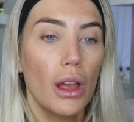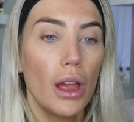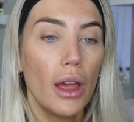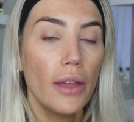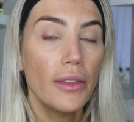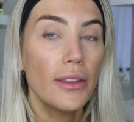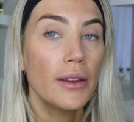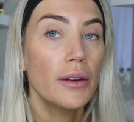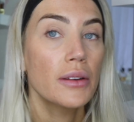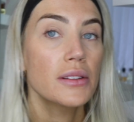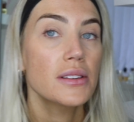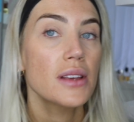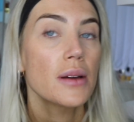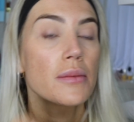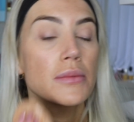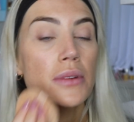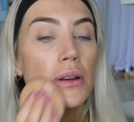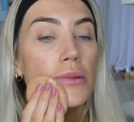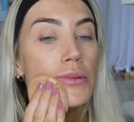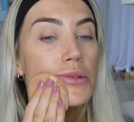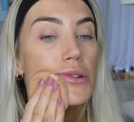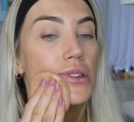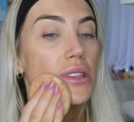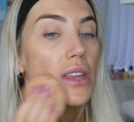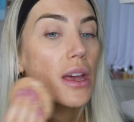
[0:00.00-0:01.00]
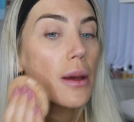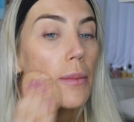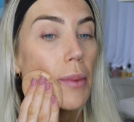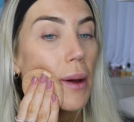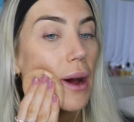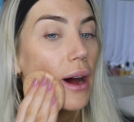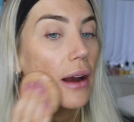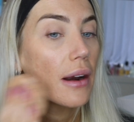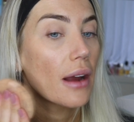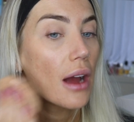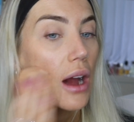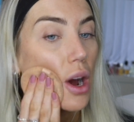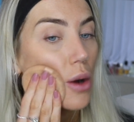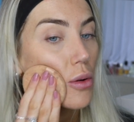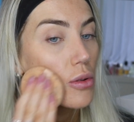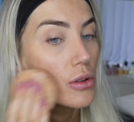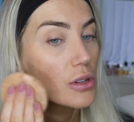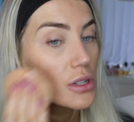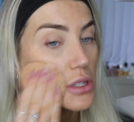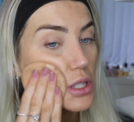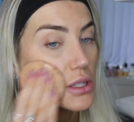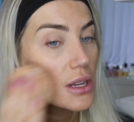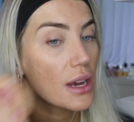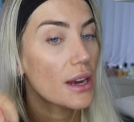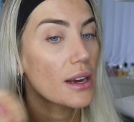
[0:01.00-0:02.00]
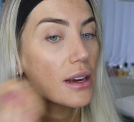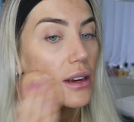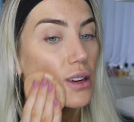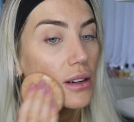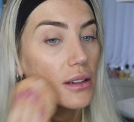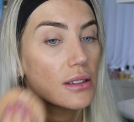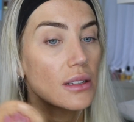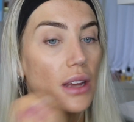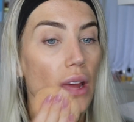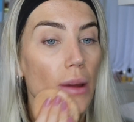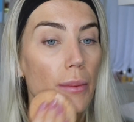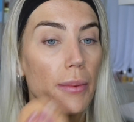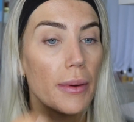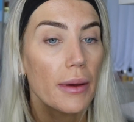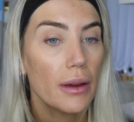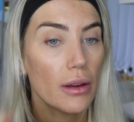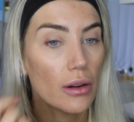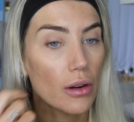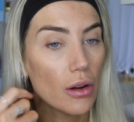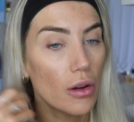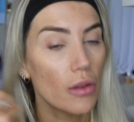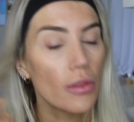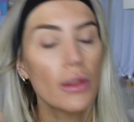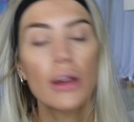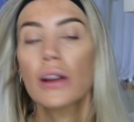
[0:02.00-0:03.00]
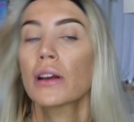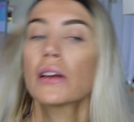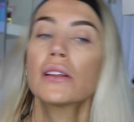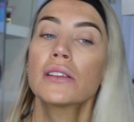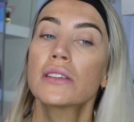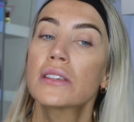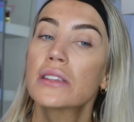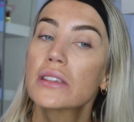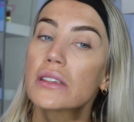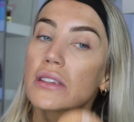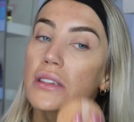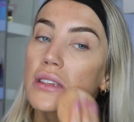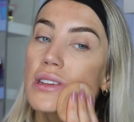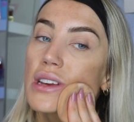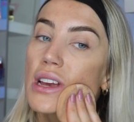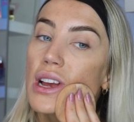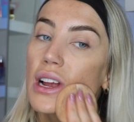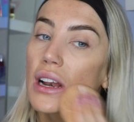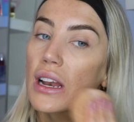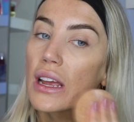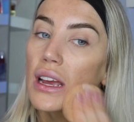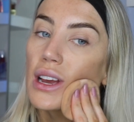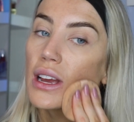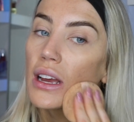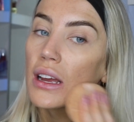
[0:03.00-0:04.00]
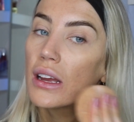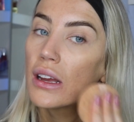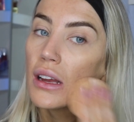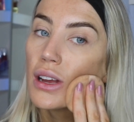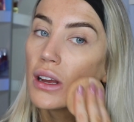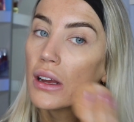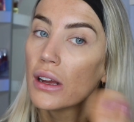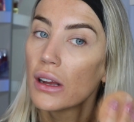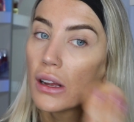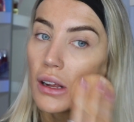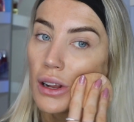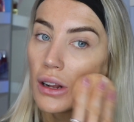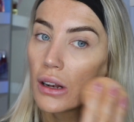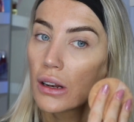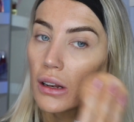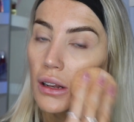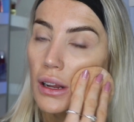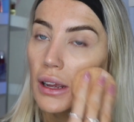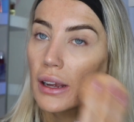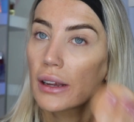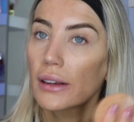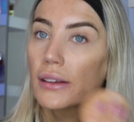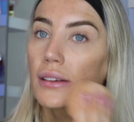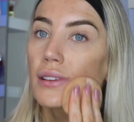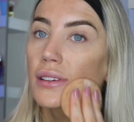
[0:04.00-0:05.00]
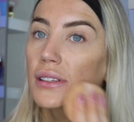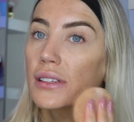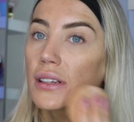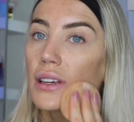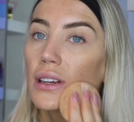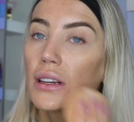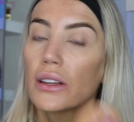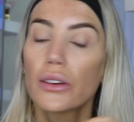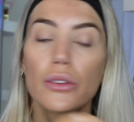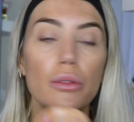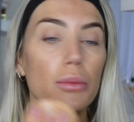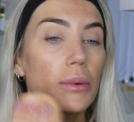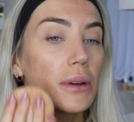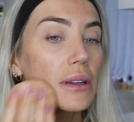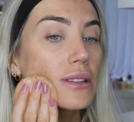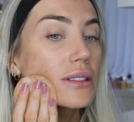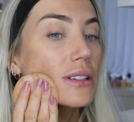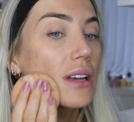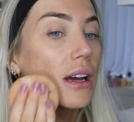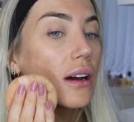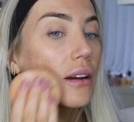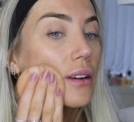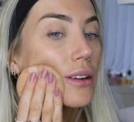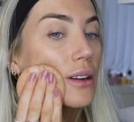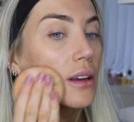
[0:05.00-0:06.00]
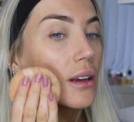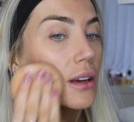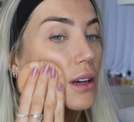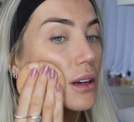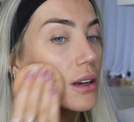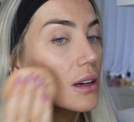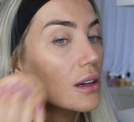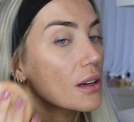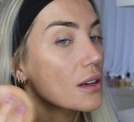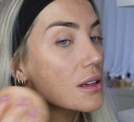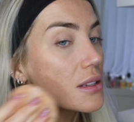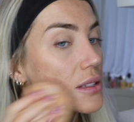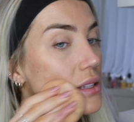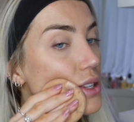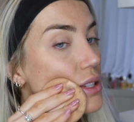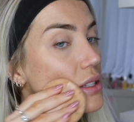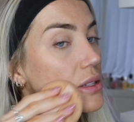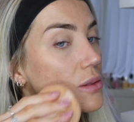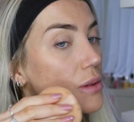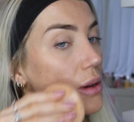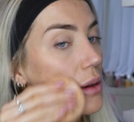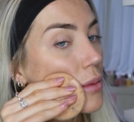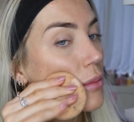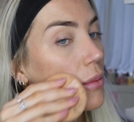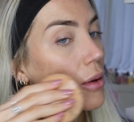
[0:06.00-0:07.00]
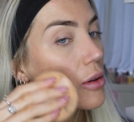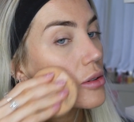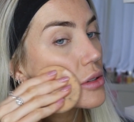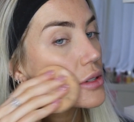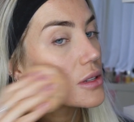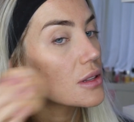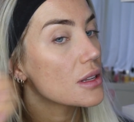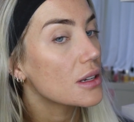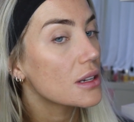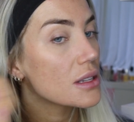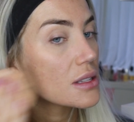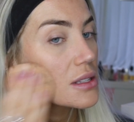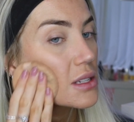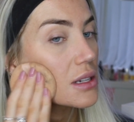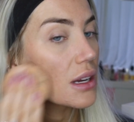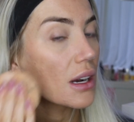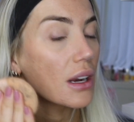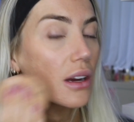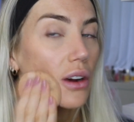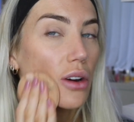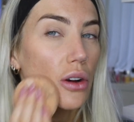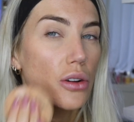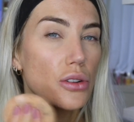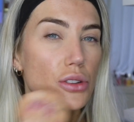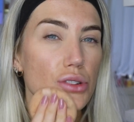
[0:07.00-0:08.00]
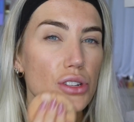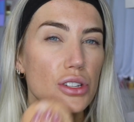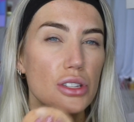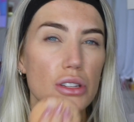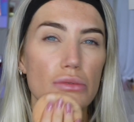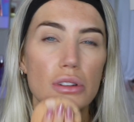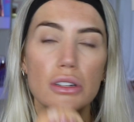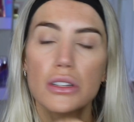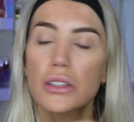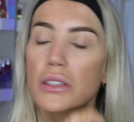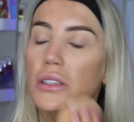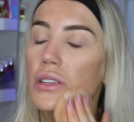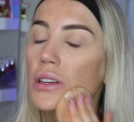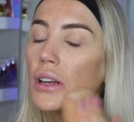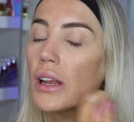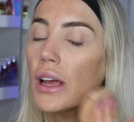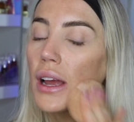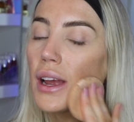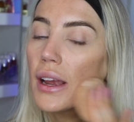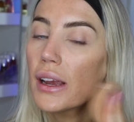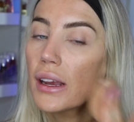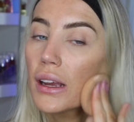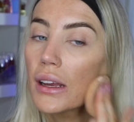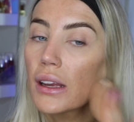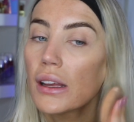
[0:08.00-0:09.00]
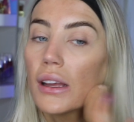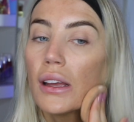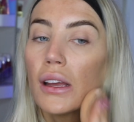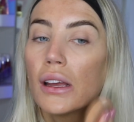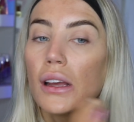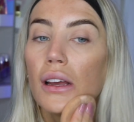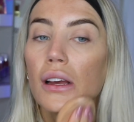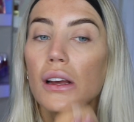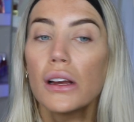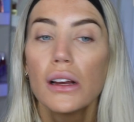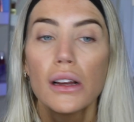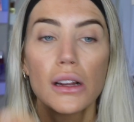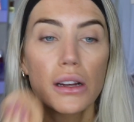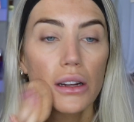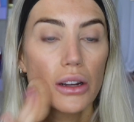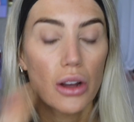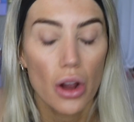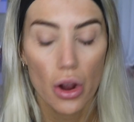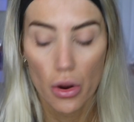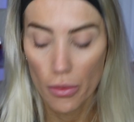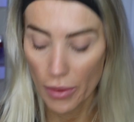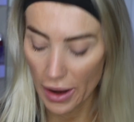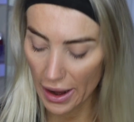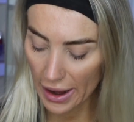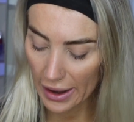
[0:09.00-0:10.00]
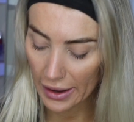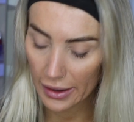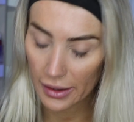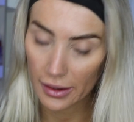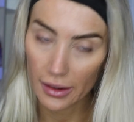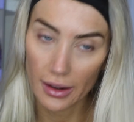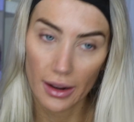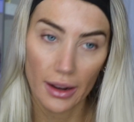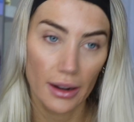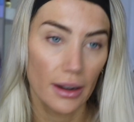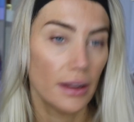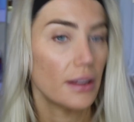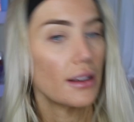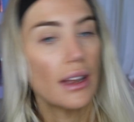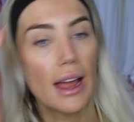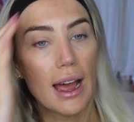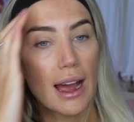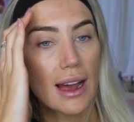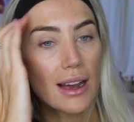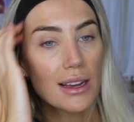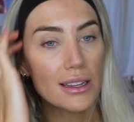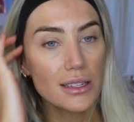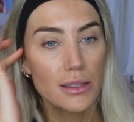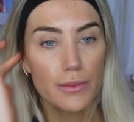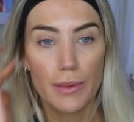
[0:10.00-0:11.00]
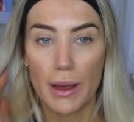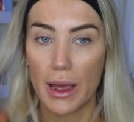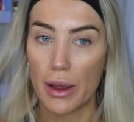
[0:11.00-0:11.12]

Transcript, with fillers: And then sometimes with that powder, I will just like tap it on the concealer, like just a little bit down here, because that's where most of the concealer goes, just so it doesn't like go away and it lasts.